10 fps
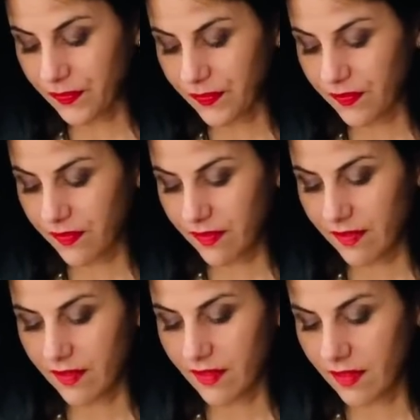
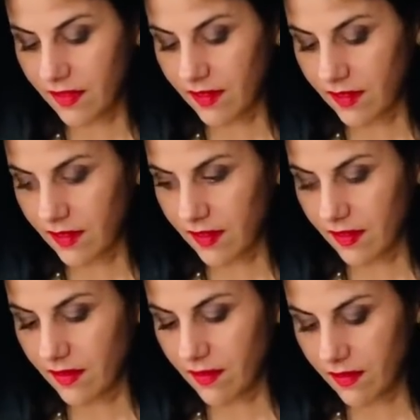
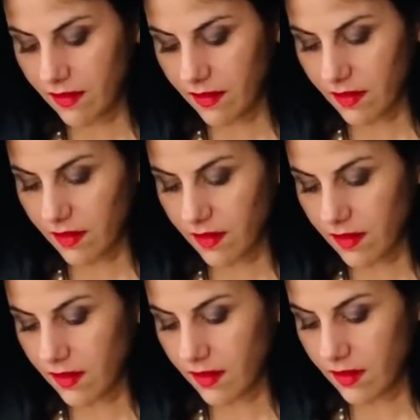
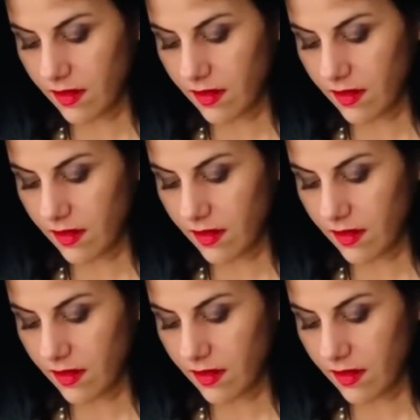No one is speaking in this clip.